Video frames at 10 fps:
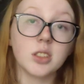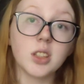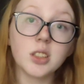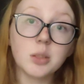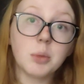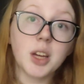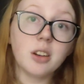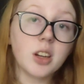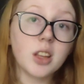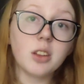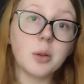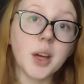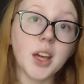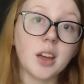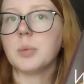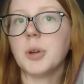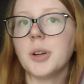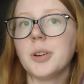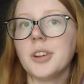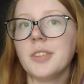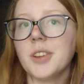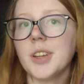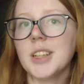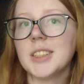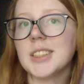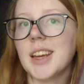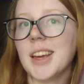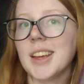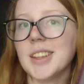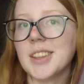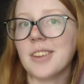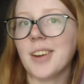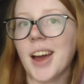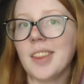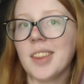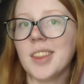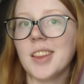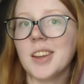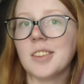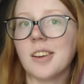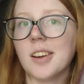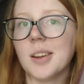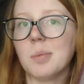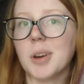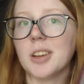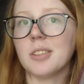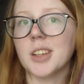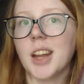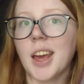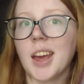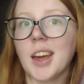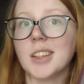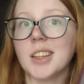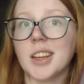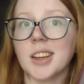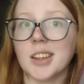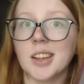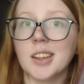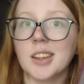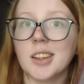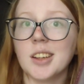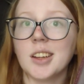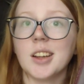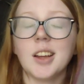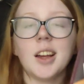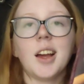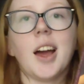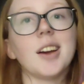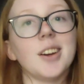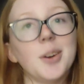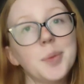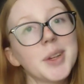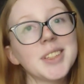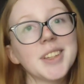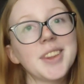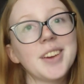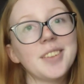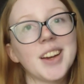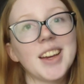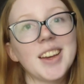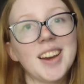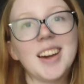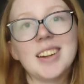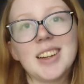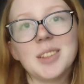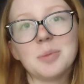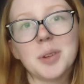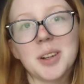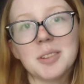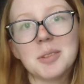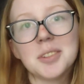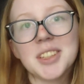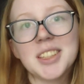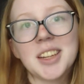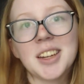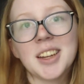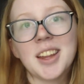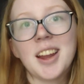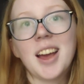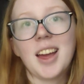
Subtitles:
it doesn't matter either way. The book we're reviewing today is The Wrath in the Dawn by Renee Adia. I hope I said that right. I probably didn't.